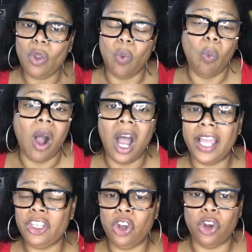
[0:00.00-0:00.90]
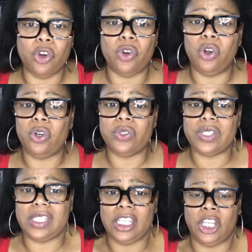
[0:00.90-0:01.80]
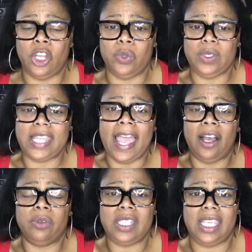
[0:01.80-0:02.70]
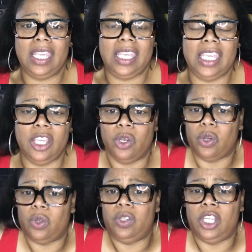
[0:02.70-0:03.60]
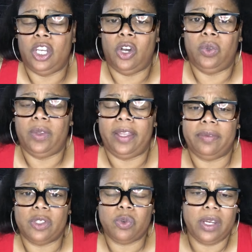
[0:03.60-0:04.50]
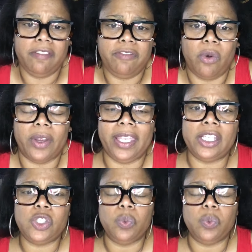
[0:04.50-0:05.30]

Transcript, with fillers: wand curls, you know, down to here, you know, like the twenty-four inch